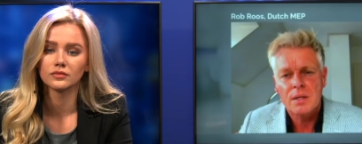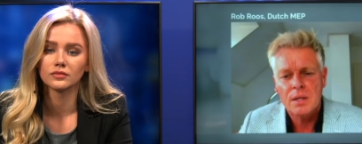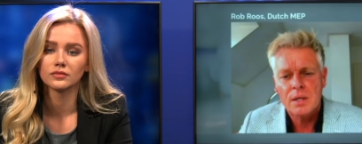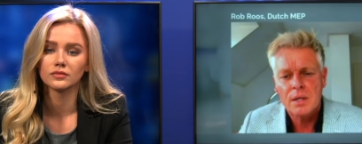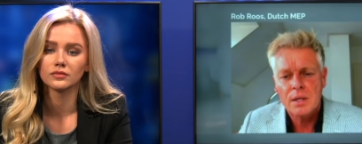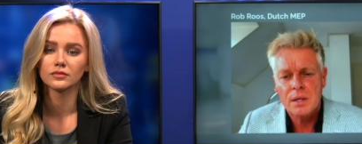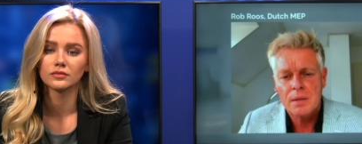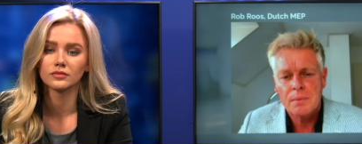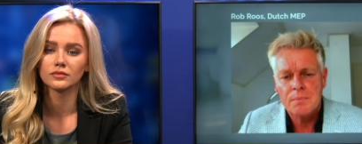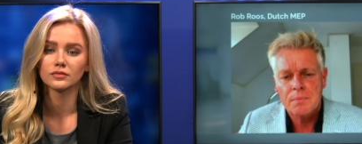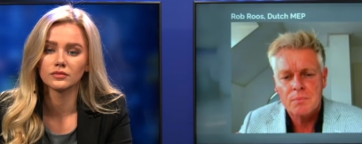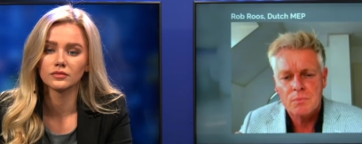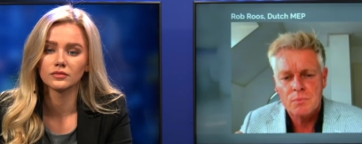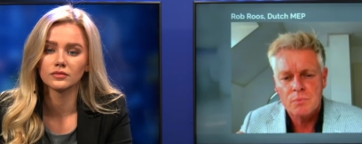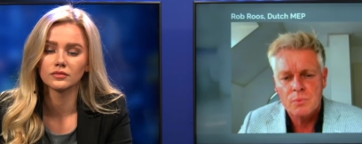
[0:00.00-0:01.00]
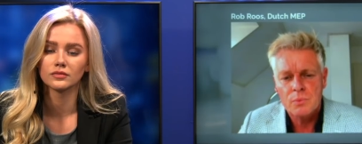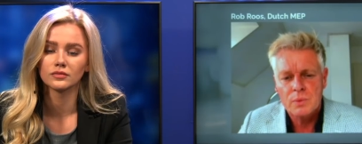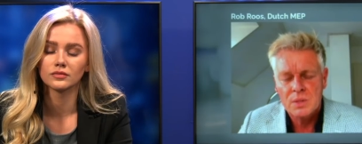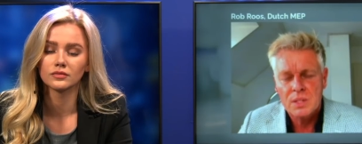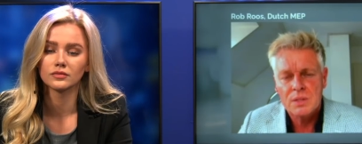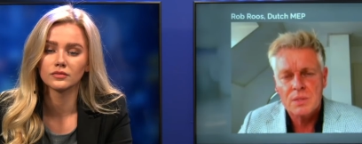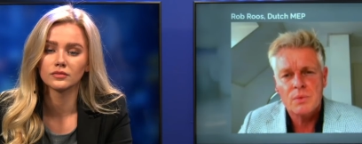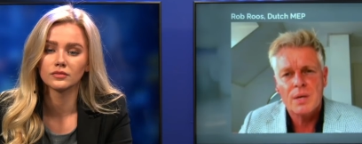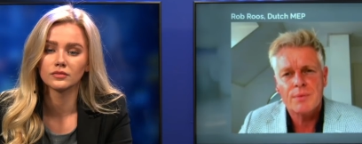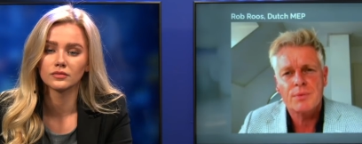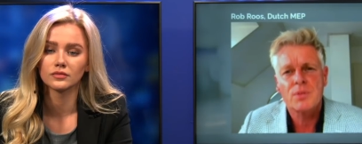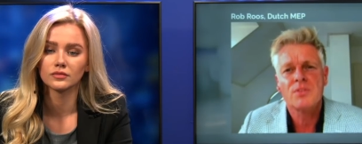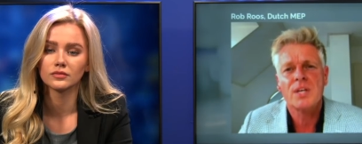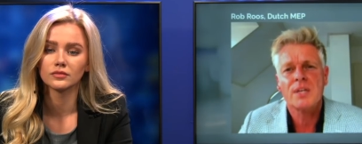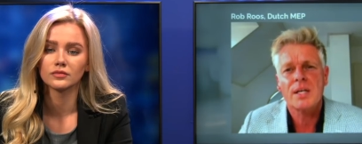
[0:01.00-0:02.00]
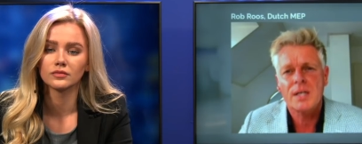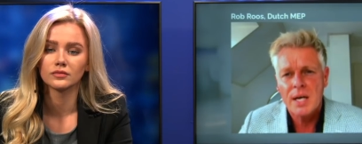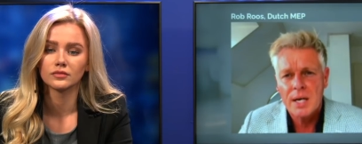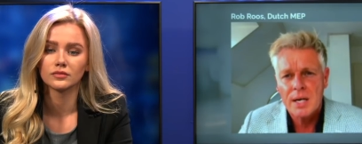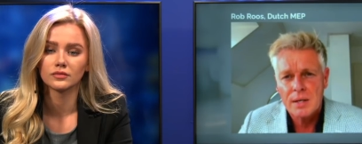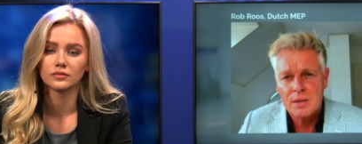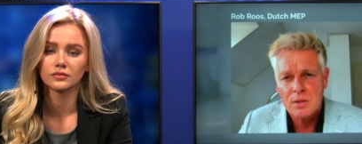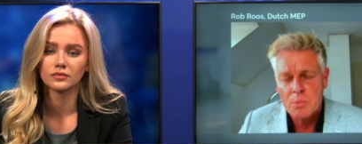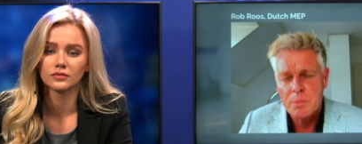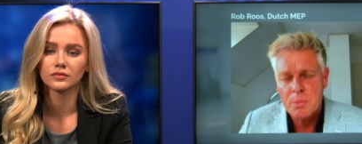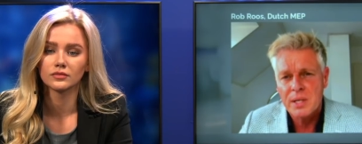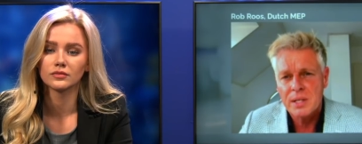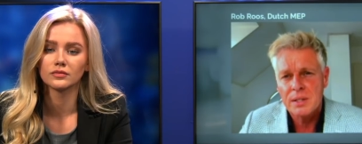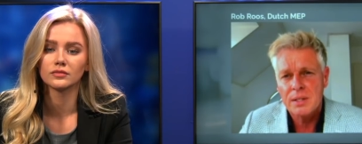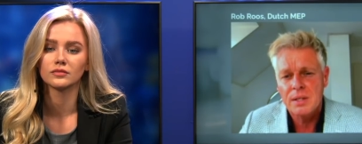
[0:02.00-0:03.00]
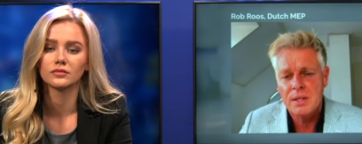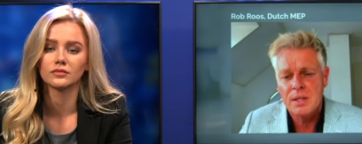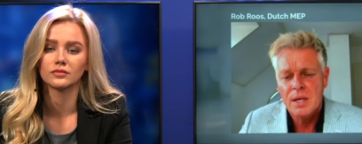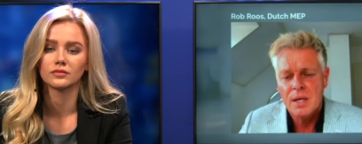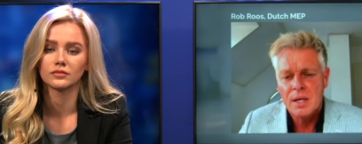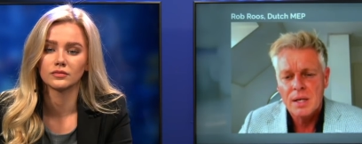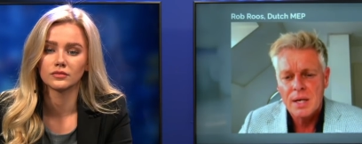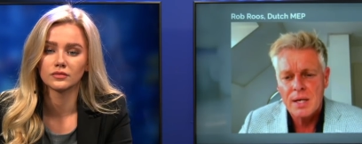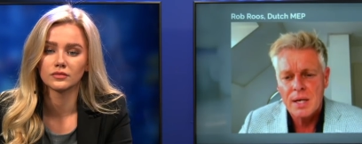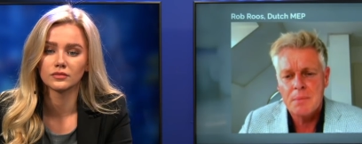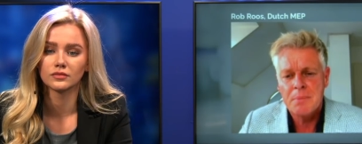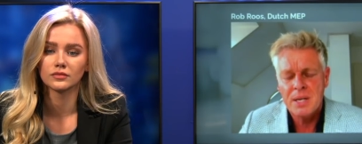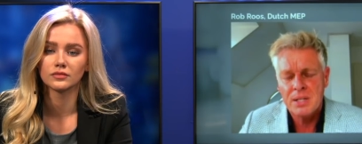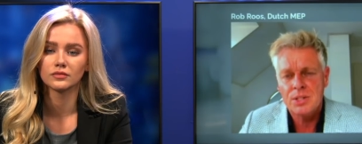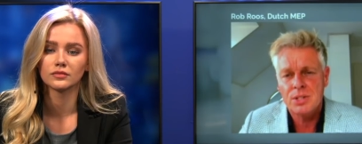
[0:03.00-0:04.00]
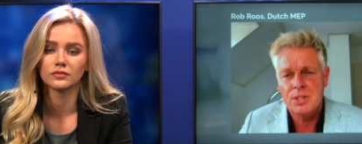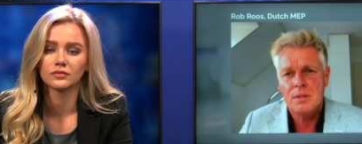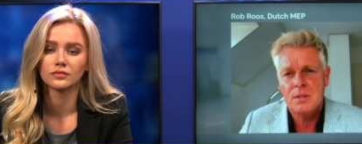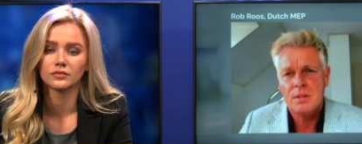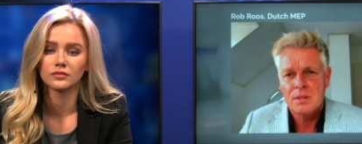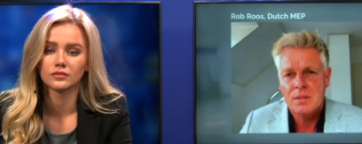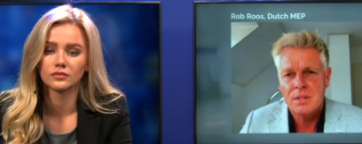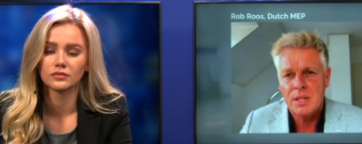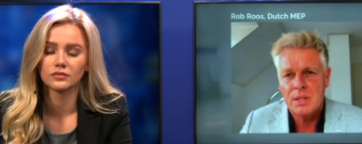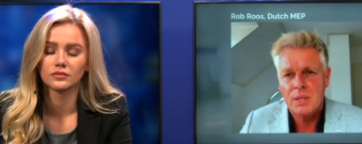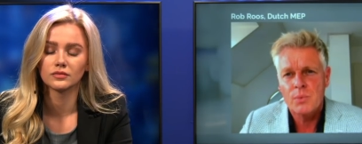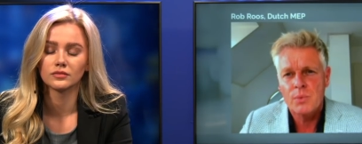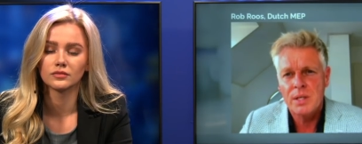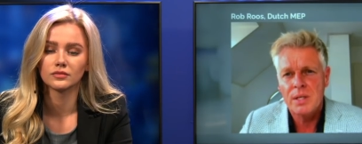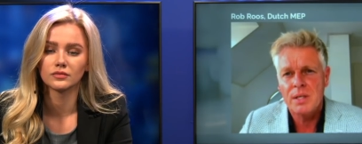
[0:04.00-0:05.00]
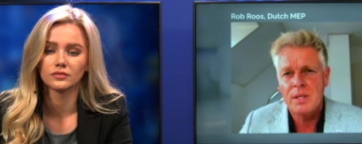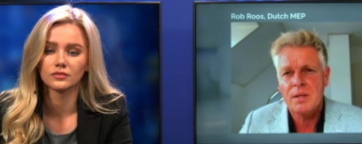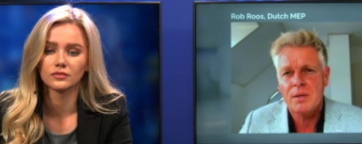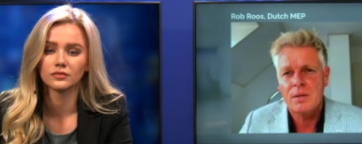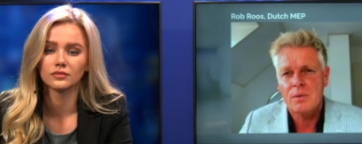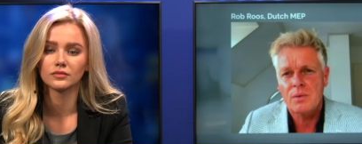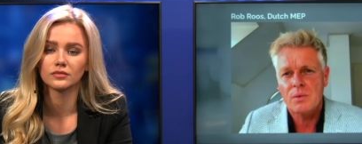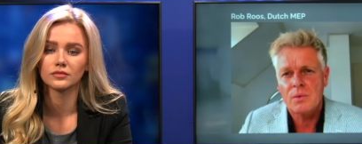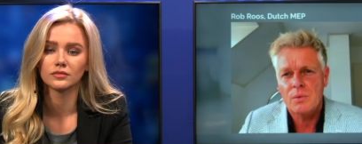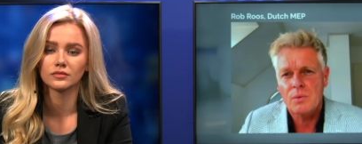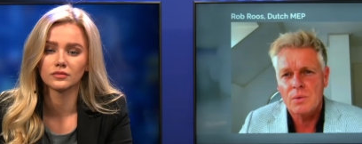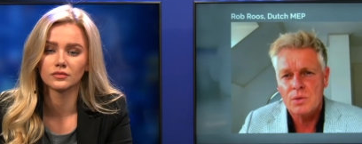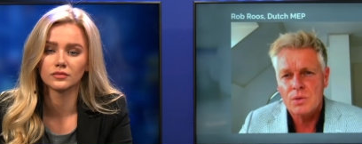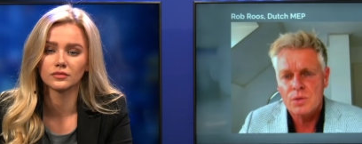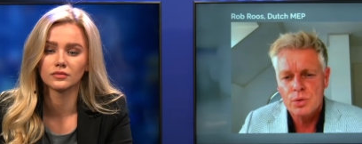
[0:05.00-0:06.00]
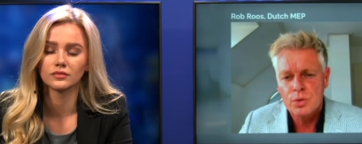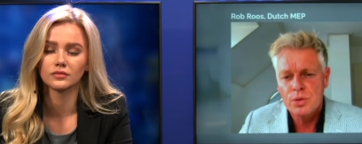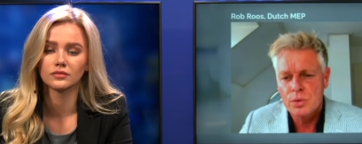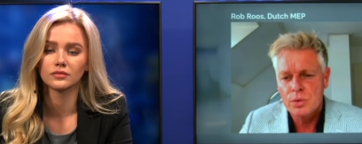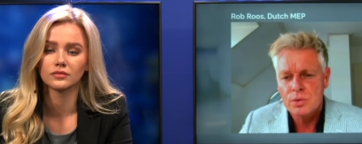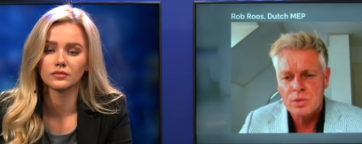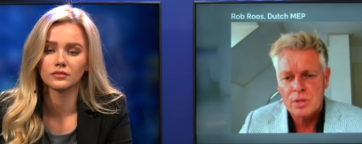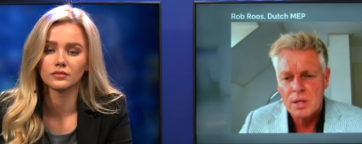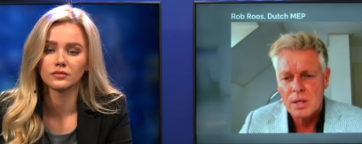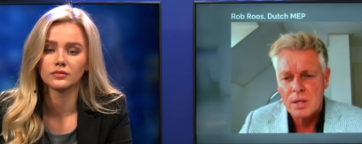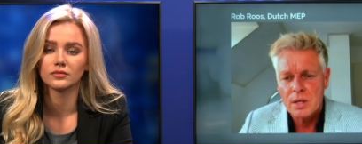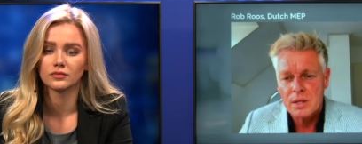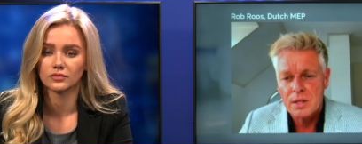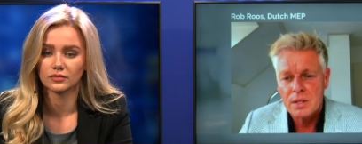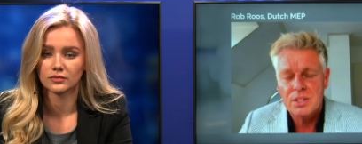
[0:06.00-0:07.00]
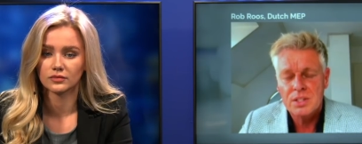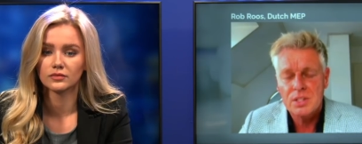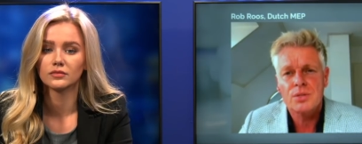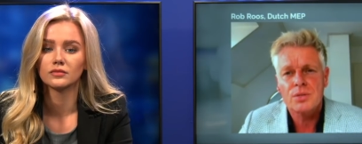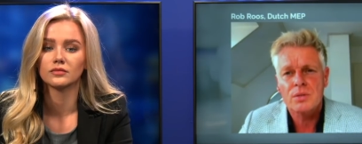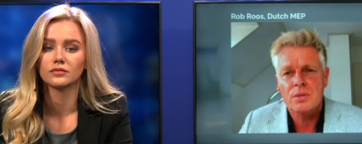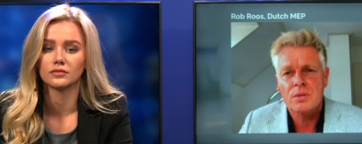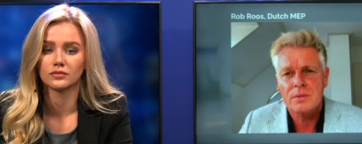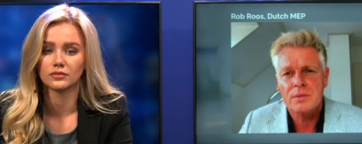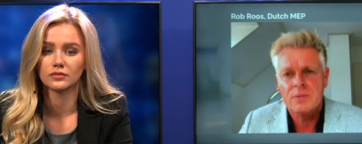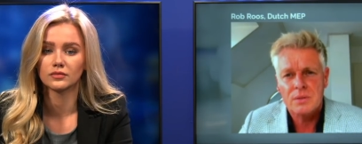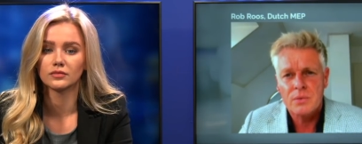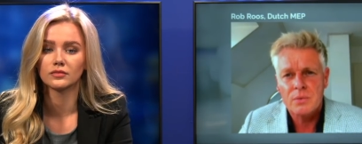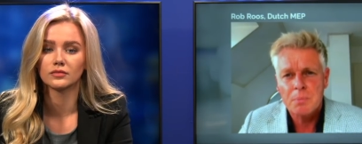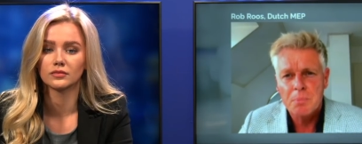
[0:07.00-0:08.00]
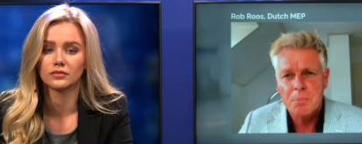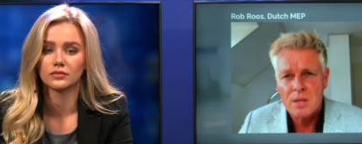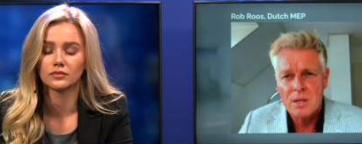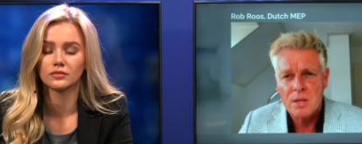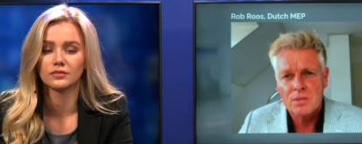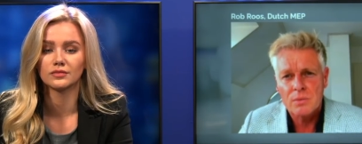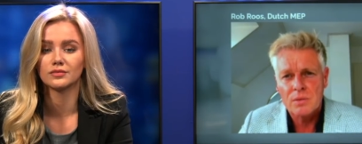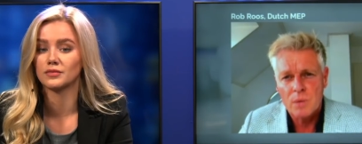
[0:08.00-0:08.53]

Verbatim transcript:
Speaker 1: that we have to take care. Nobody can imagine that we should use uh, a digital green pass one year ago.